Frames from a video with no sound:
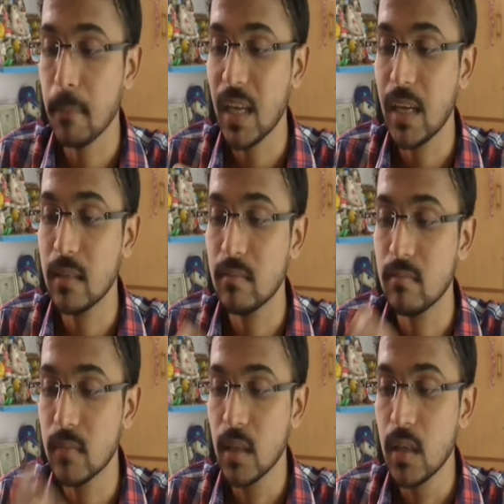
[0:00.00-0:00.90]

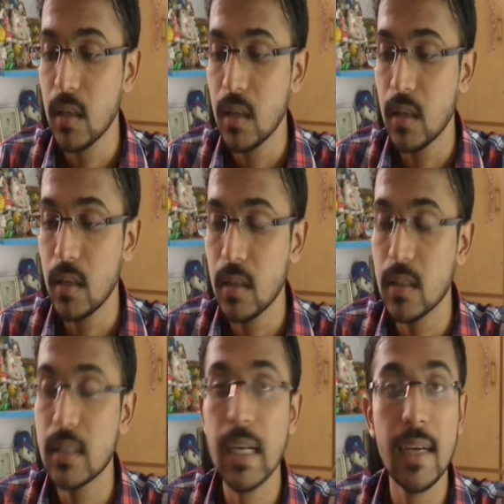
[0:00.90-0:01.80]
and
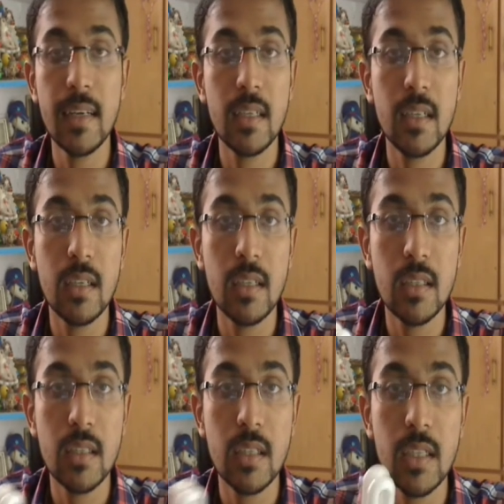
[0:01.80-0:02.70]
inside the
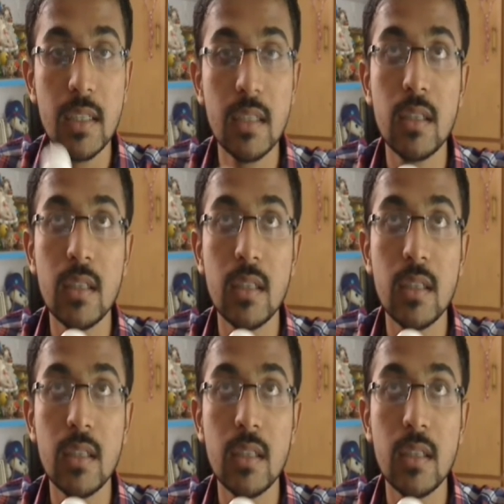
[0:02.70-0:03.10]
circuit